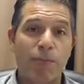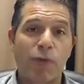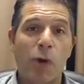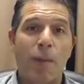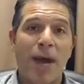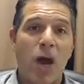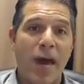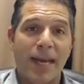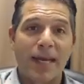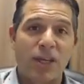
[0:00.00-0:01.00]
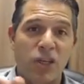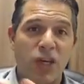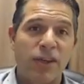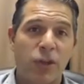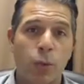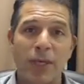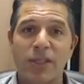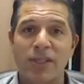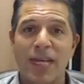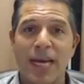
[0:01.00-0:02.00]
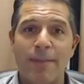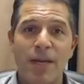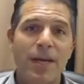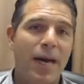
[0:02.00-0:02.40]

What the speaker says: a probiotic in the wintertime.